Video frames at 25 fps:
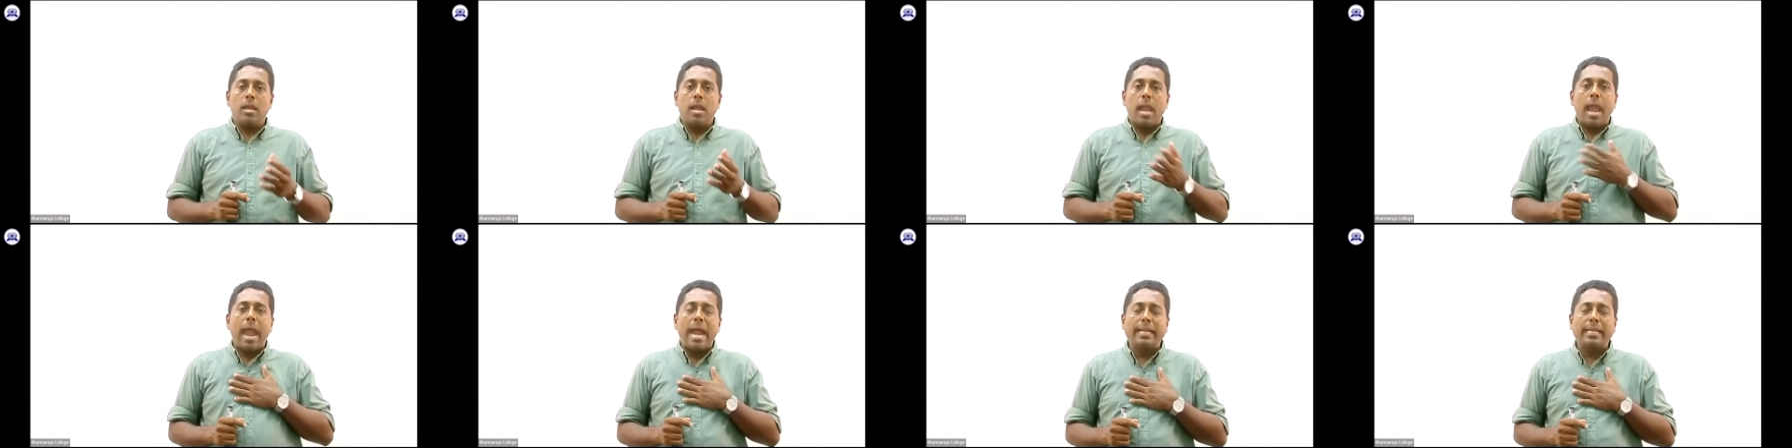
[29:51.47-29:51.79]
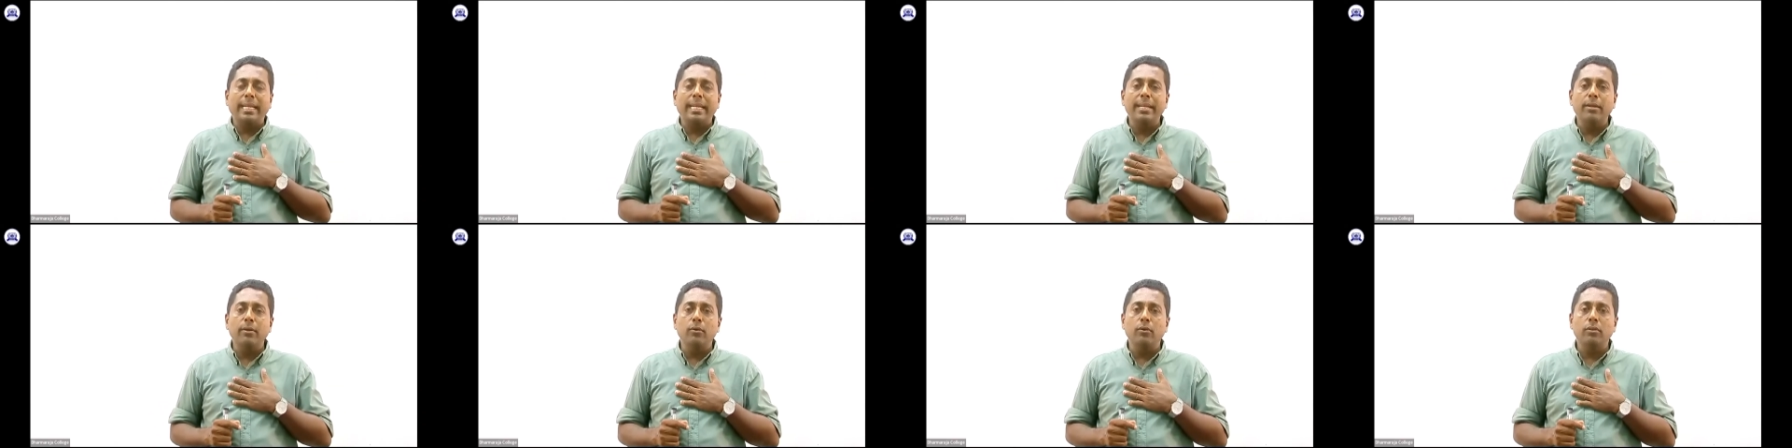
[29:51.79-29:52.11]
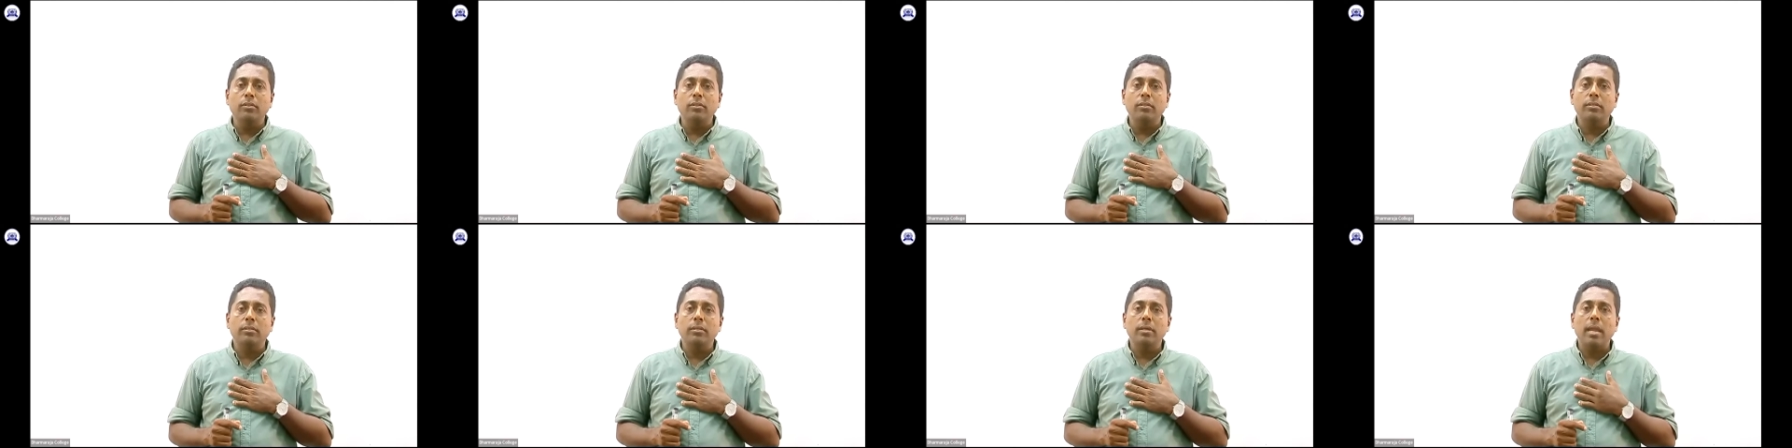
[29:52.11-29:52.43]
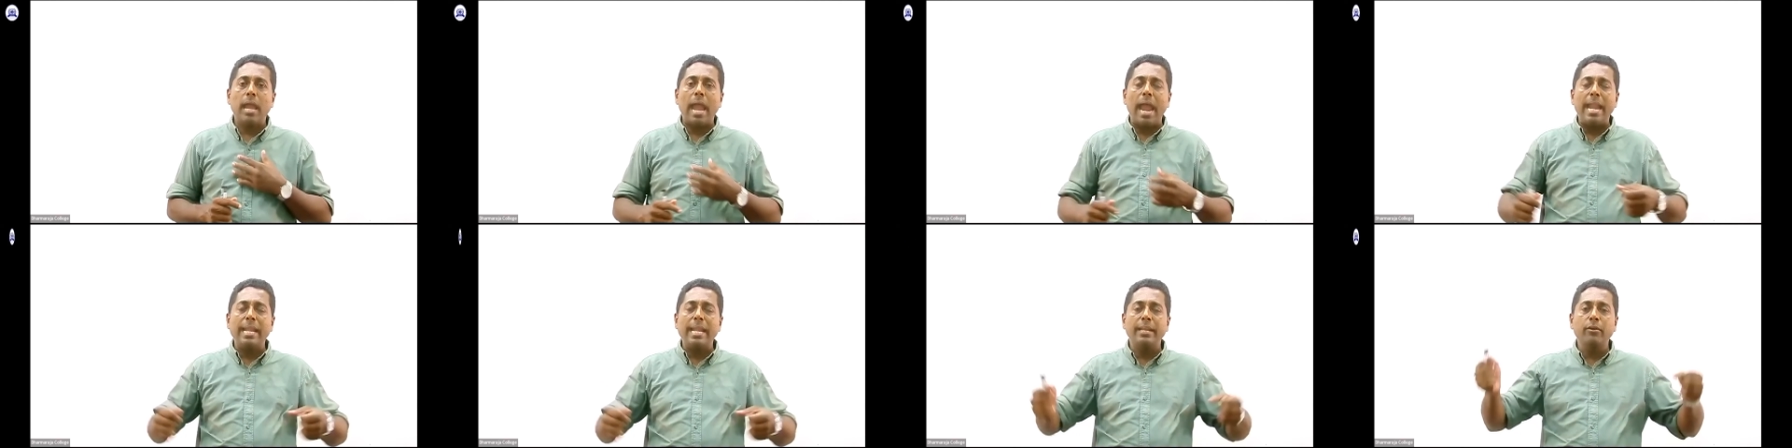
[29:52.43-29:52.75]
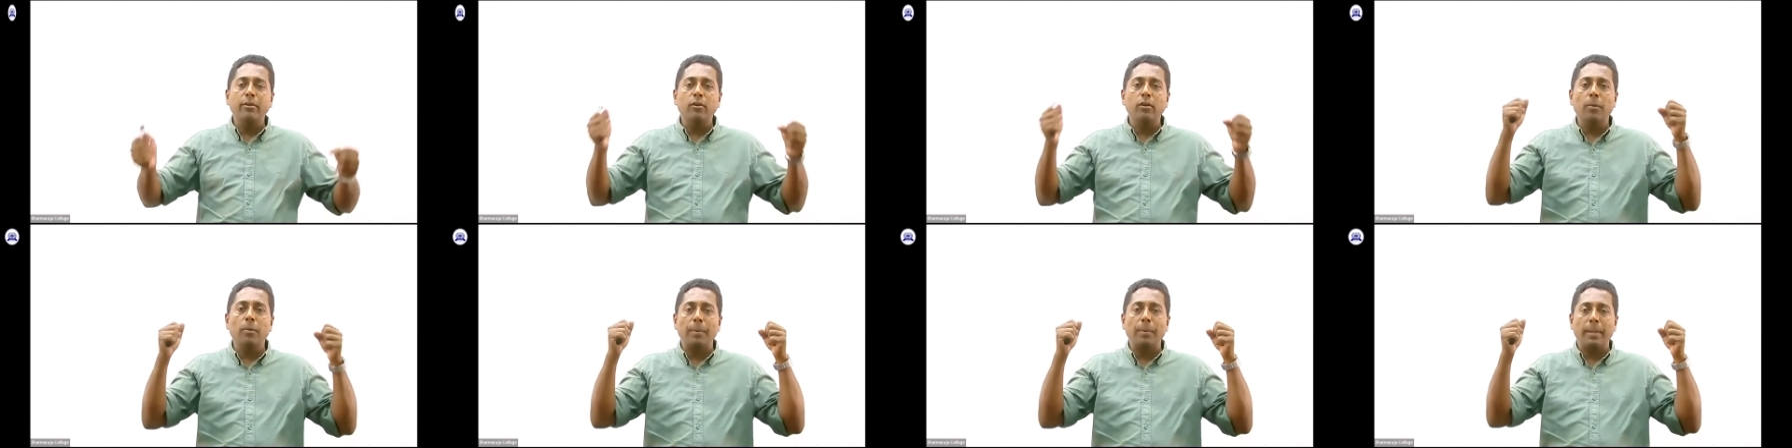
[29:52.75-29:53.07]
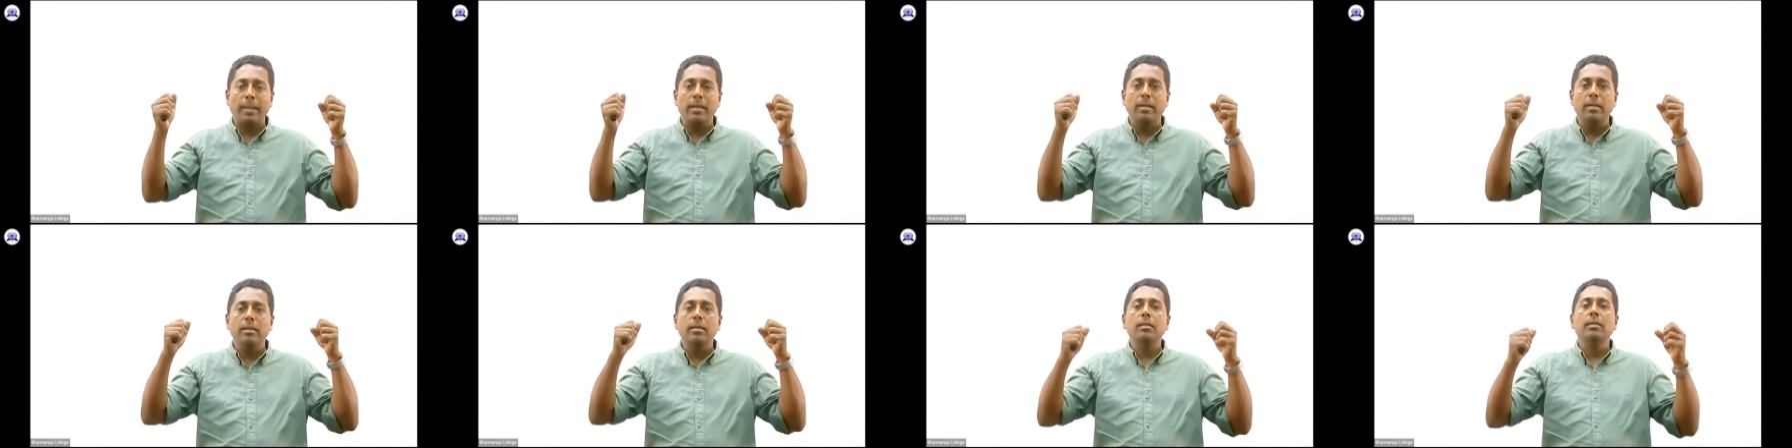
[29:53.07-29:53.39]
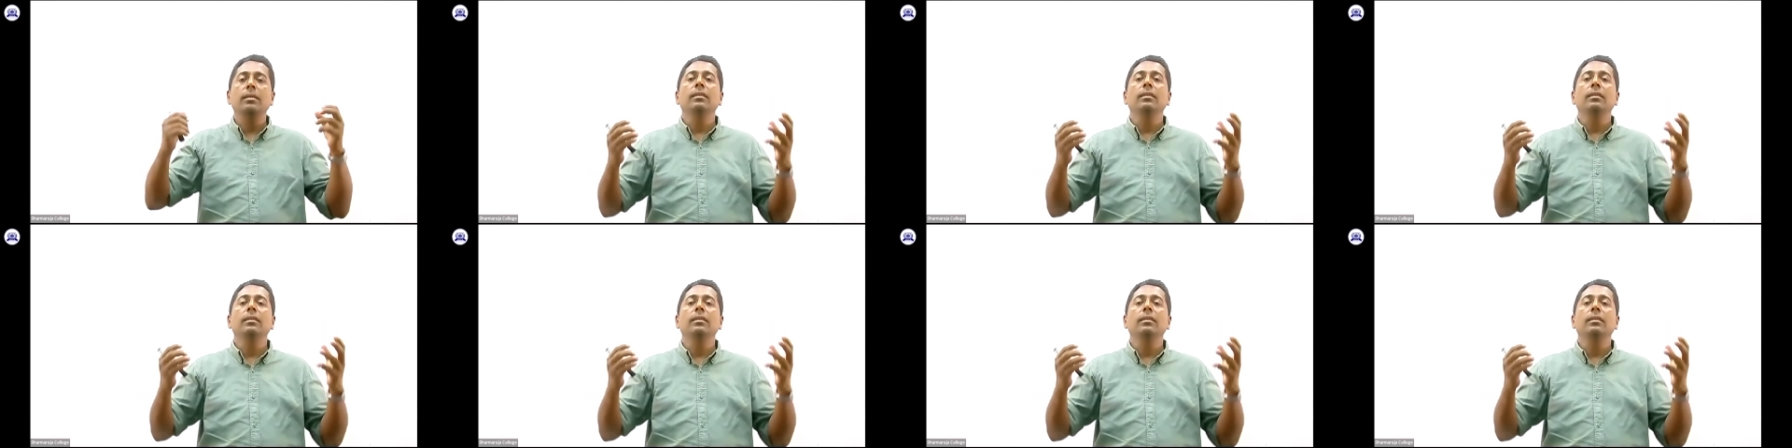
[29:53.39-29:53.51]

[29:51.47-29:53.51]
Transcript: attitudes, and developing